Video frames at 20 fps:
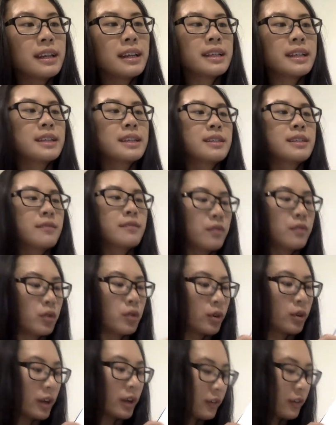is
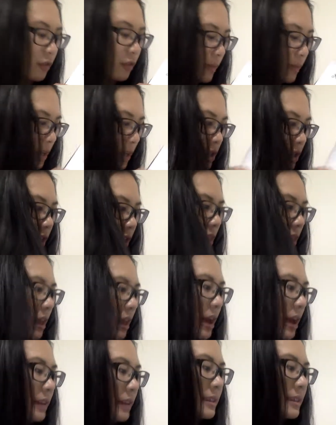for information
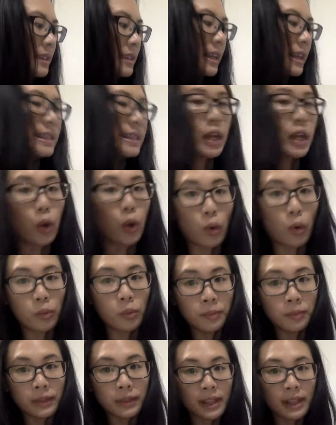that stays at home,